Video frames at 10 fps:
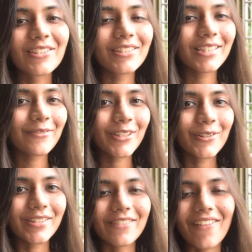So this video
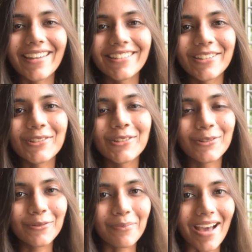is divided into
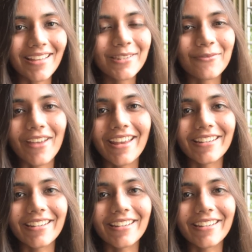two parts, where